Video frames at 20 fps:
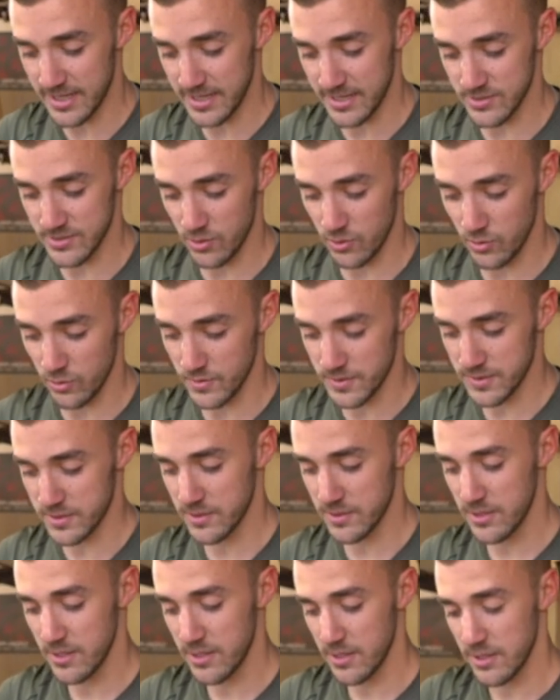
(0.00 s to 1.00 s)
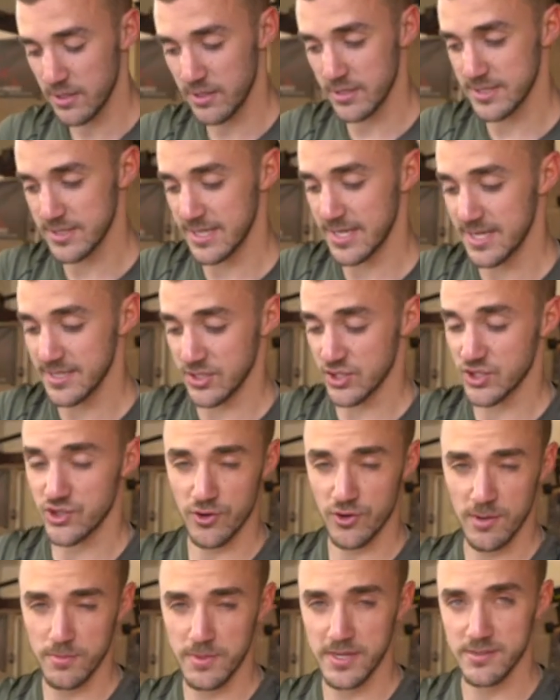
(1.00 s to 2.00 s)
these holes, because it is a
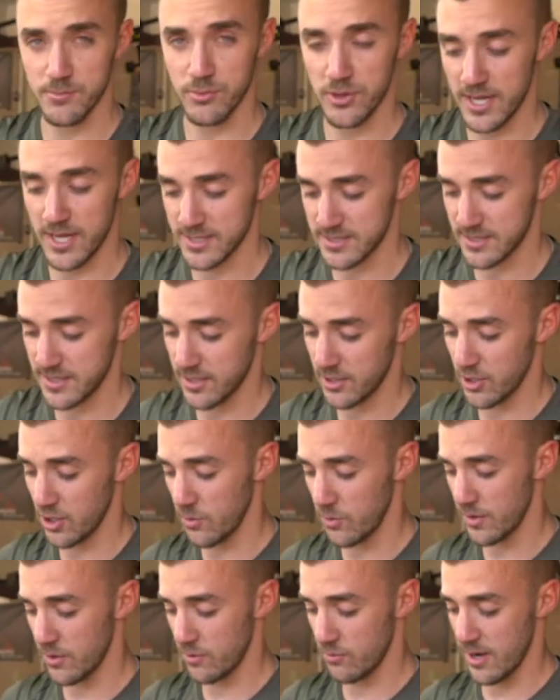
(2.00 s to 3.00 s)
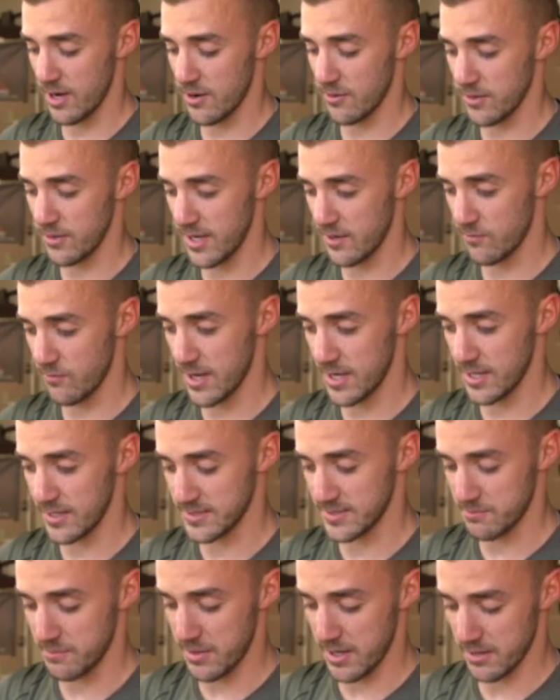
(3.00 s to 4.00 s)
straight piece of plastic going around a
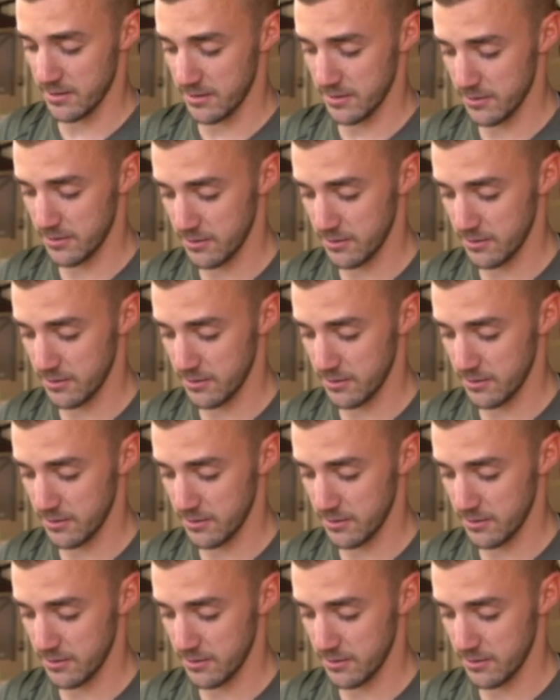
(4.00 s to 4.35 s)
radius bend.